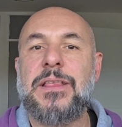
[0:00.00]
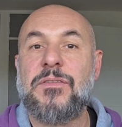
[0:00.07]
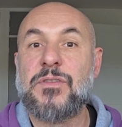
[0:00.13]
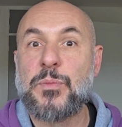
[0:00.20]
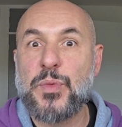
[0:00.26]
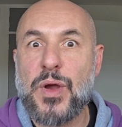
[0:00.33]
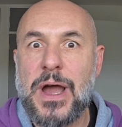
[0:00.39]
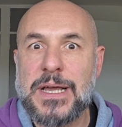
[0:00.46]

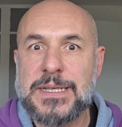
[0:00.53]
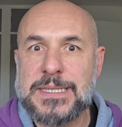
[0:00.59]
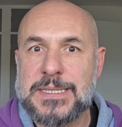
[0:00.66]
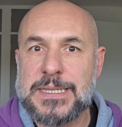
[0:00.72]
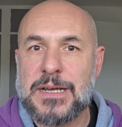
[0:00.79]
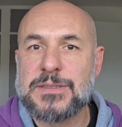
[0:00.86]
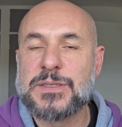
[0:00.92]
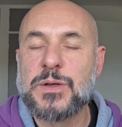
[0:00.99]
the prices
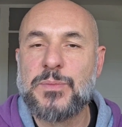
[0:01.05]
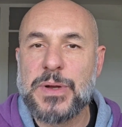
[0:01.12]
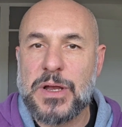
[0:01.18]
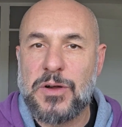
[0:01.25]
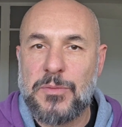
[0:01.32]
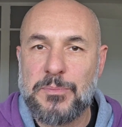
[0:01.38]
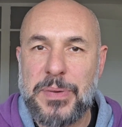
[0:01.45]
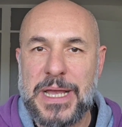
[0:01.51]
are super
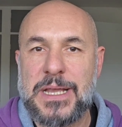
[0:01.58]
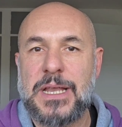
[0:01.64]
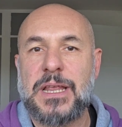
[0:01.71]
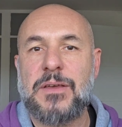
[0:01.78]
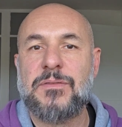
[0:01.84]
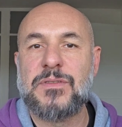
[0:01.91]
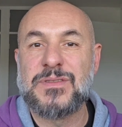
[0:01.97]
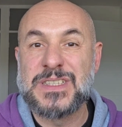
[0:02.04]

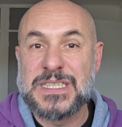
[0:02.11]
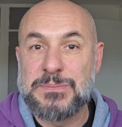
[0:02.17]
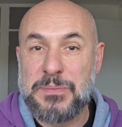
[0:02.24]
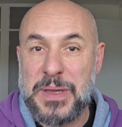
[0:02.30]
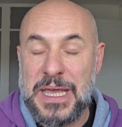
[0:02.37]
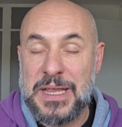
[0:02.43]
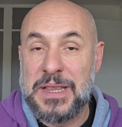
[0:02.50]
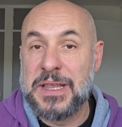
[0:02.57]
competitive, the
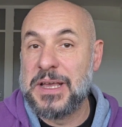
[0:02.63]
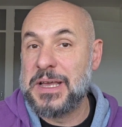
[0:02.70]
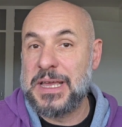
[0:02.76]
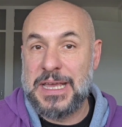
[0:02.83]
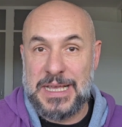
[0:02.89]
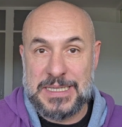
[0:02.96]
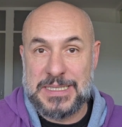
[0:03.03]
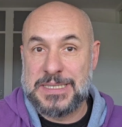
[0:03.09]
speed
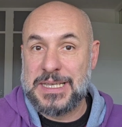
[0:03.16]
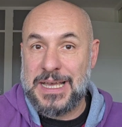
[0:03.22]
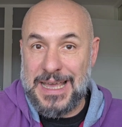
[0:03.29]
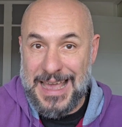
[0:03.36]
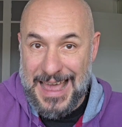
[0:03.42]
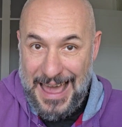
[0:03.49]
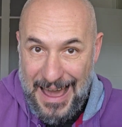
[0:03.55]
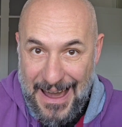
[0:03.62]
it's
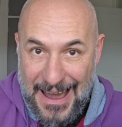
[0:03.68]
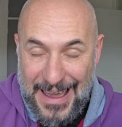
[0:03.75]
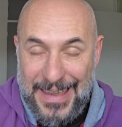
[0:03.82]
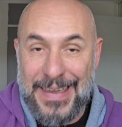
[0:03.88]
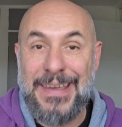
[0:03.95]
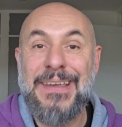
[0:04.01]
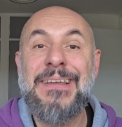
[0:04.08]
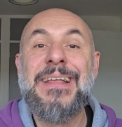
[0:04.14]

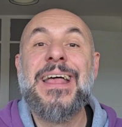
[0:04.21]
high,